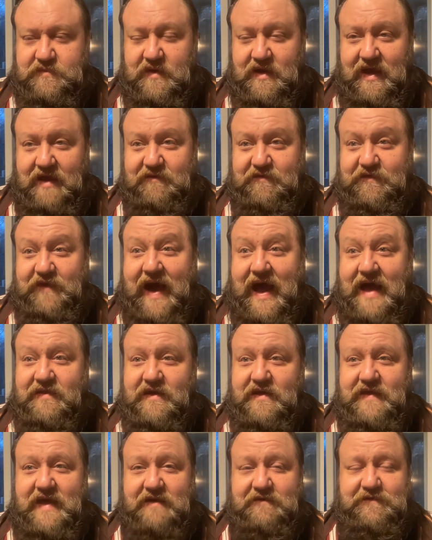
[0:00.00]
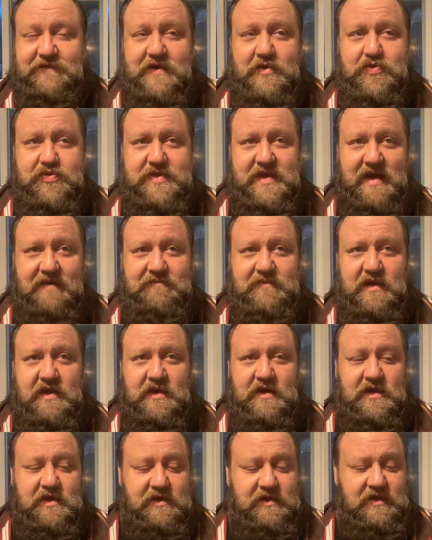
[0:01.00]
And finally, that 5th step,
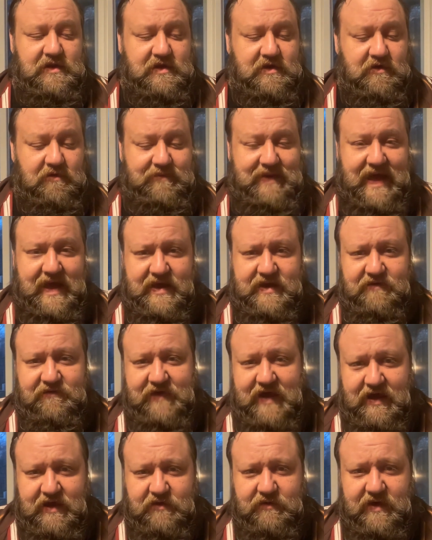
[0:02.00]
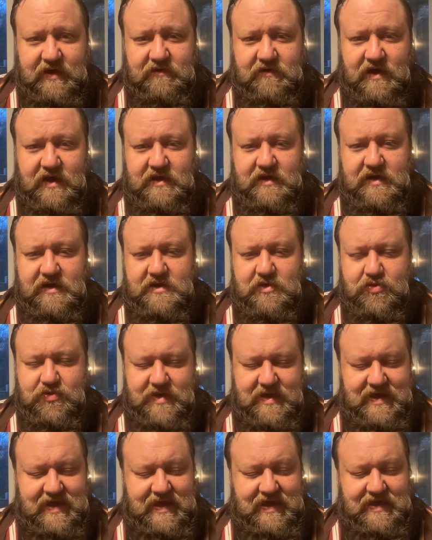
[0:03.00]
you need to go back and evaluate, right? You need to
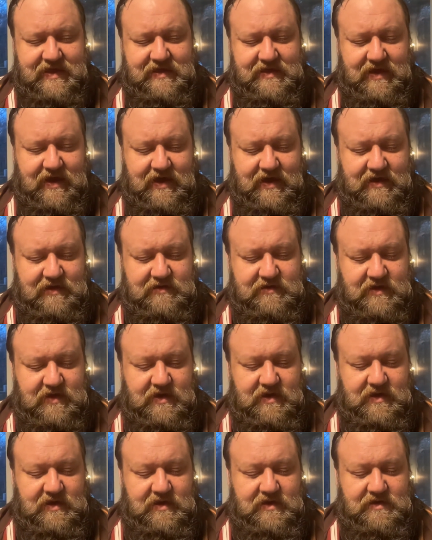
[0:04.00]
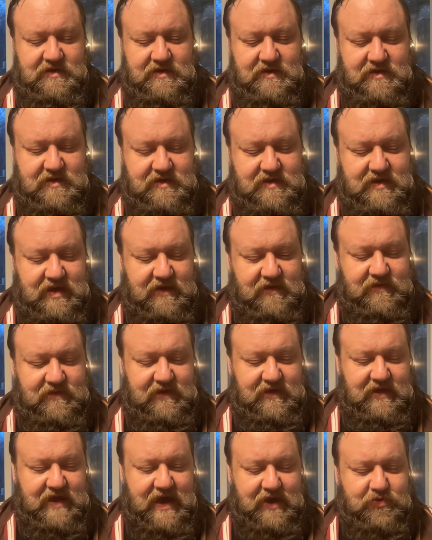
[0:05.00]
say, hey, did
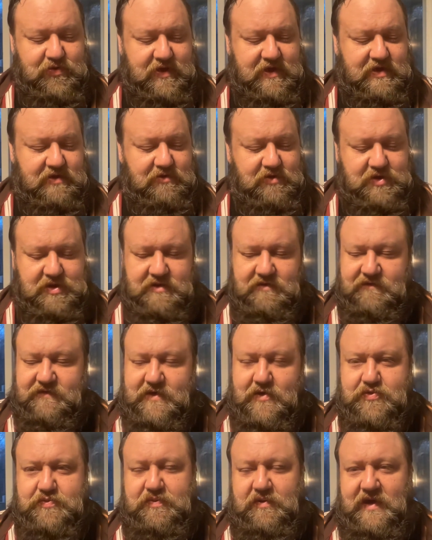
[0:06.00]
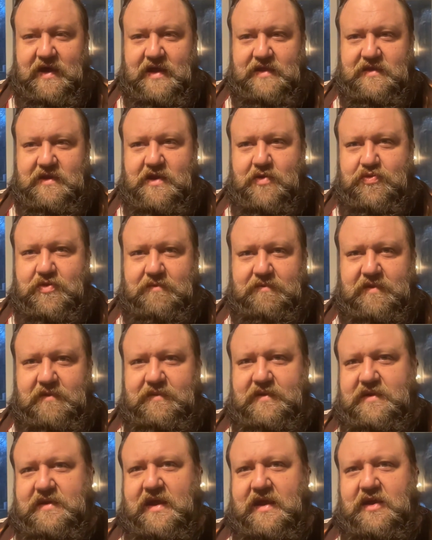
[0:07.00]
the execution of this plan, did its
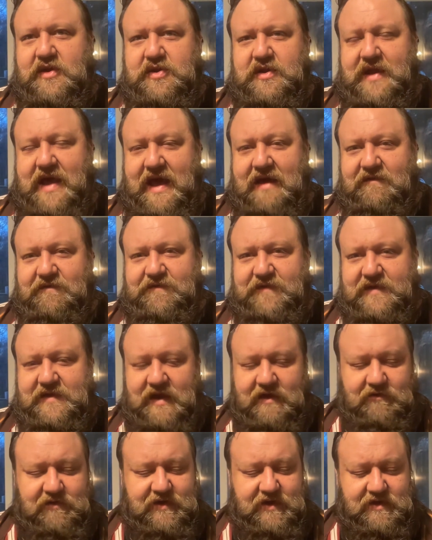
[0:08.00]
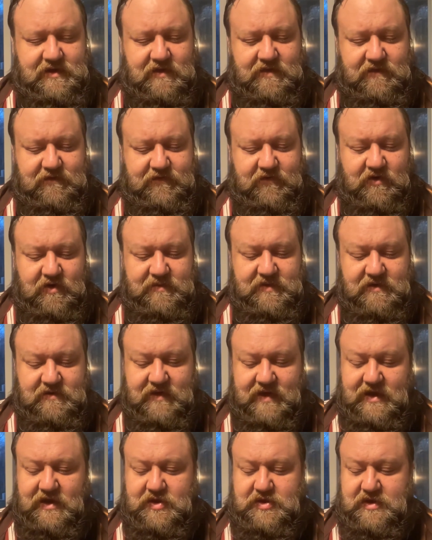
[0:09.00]
implementation have fidelity to the
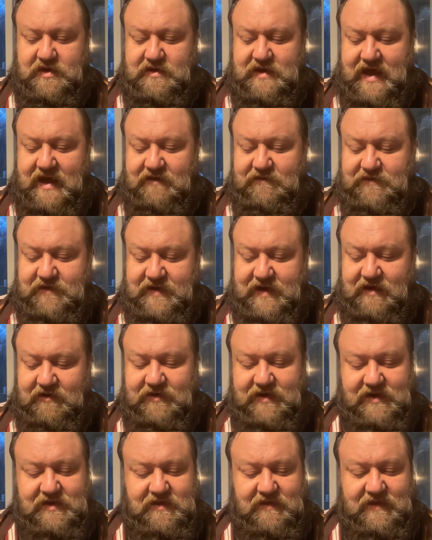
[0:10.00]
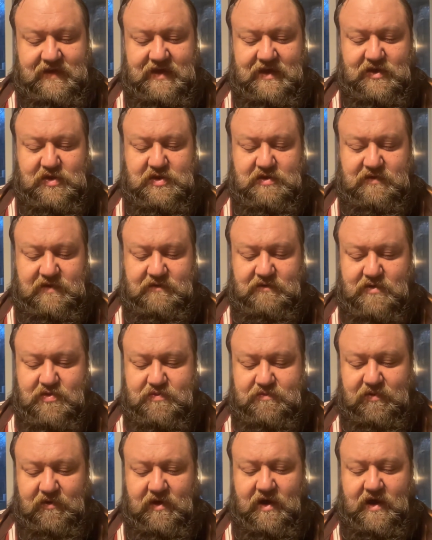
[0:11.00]
formulation, have fidelity to the issue that was
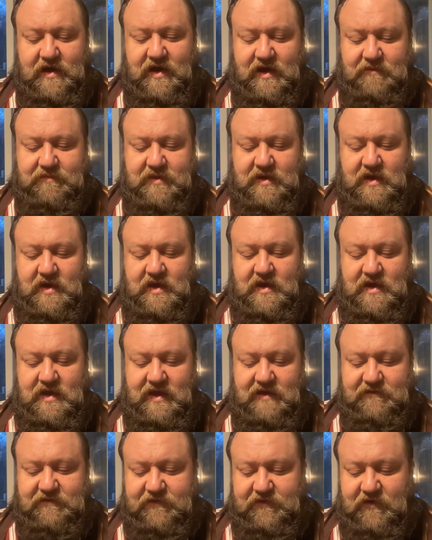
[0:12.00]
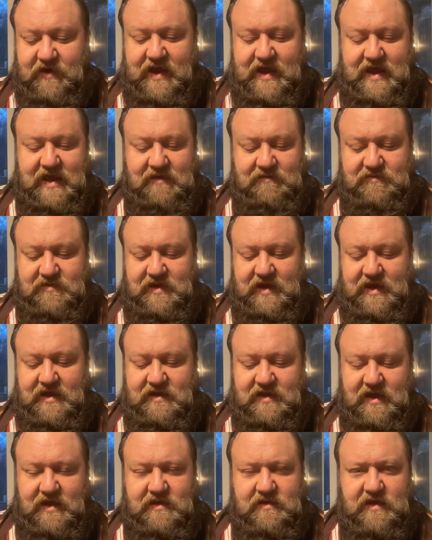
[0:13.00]
brought up and framed
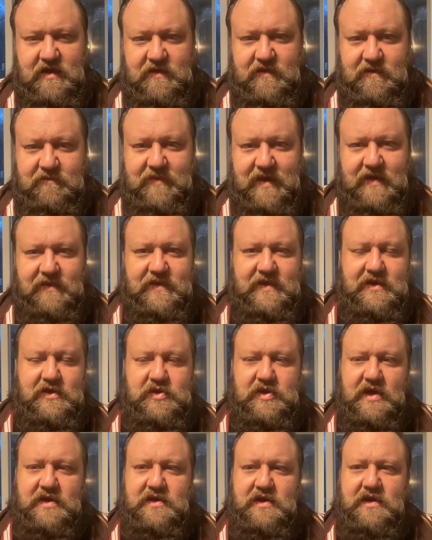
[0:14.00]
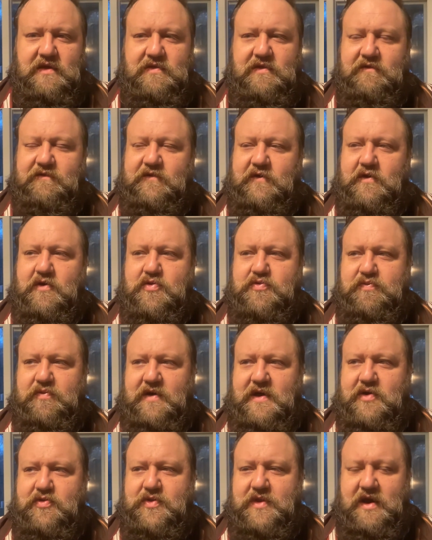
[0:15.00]
and that made the agenda in the first
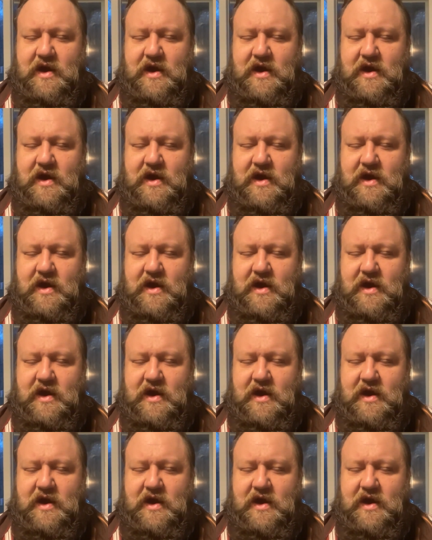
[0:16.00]
place?